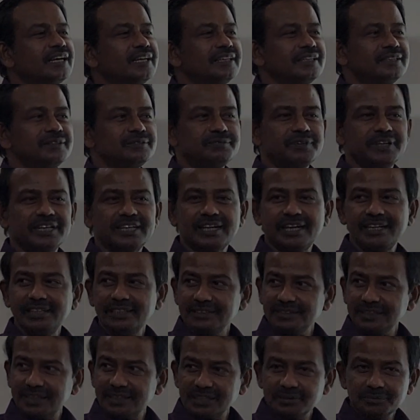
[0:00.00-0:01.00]
for
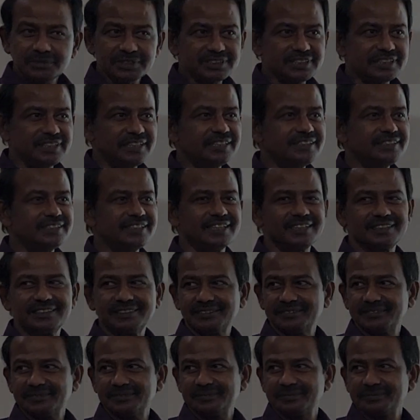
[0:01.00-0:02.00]
hydrogen atom it is
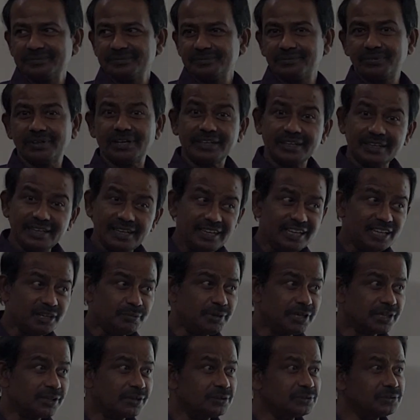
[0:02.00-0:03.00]
easier. For
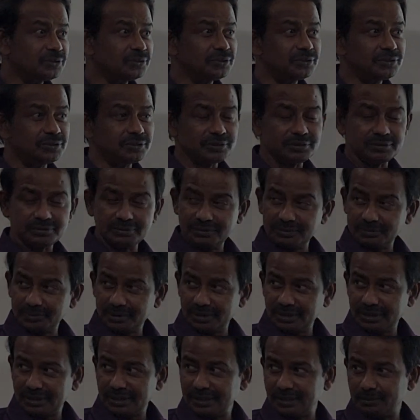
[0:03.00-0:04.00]
helium atom also
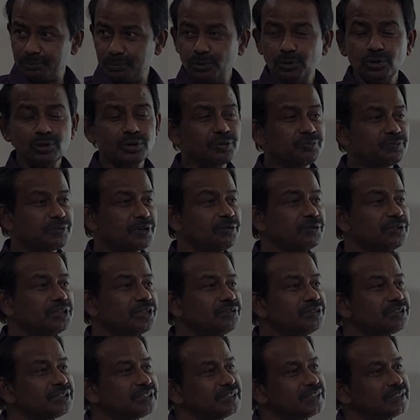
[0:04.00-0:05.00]
Bohr found
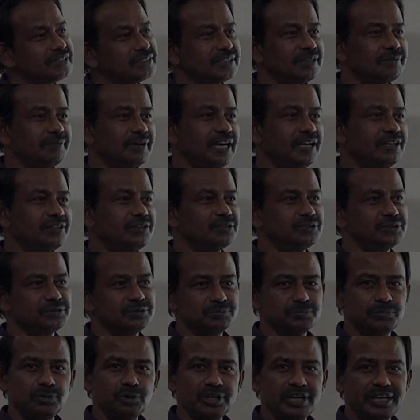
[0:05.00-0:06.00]
out the value,
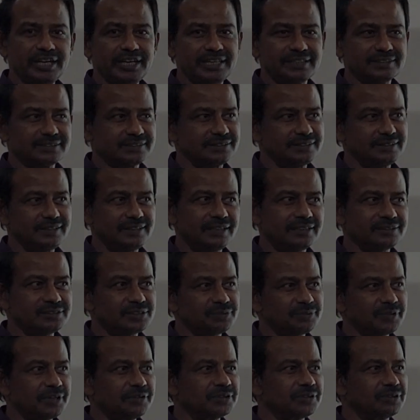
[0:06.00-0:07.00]
Bohr radius, he
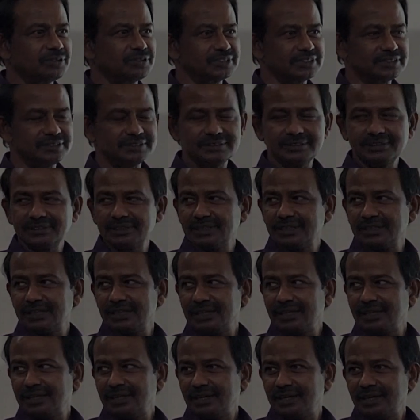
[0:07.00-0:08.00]
also found out.
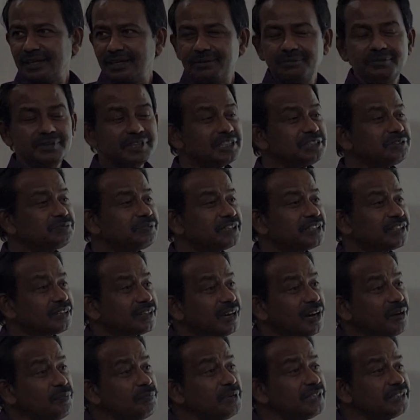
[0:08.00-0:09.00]
Whereas for the
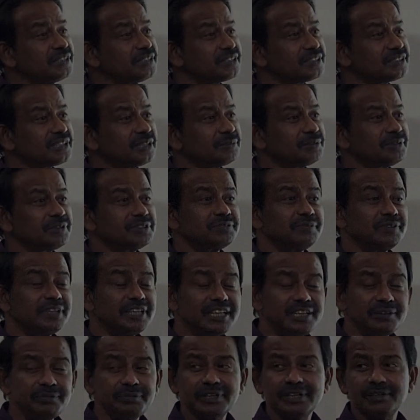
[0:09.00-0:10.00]
complex system it was
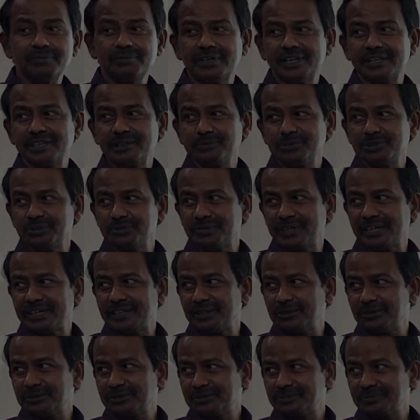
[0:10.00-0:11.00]
very difficult for him to
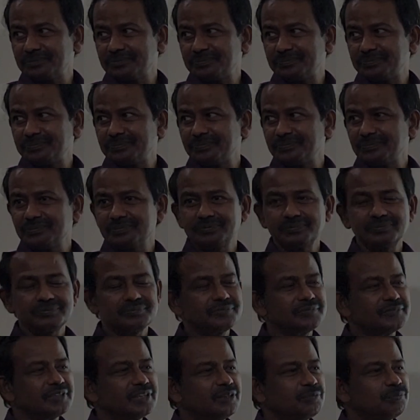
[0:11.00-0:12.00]
find out.
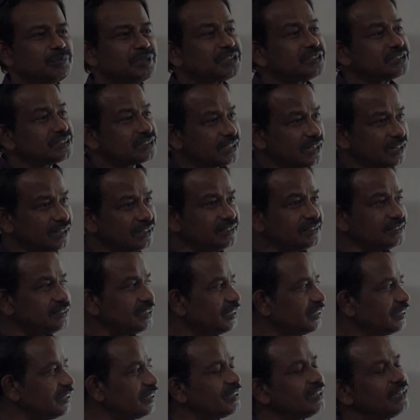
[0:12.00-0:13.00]
But
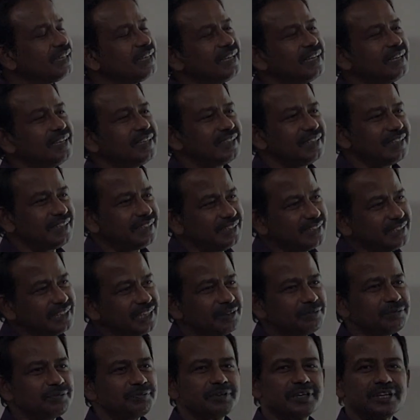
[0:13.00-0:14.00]
Schrodinger, he
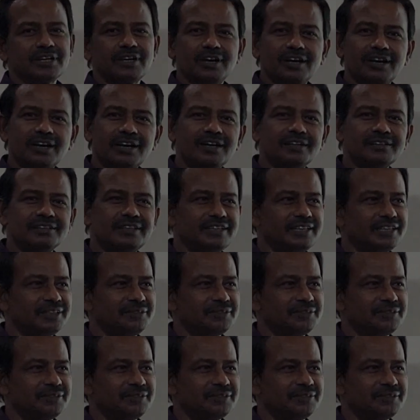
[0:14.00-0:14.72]
derived for all the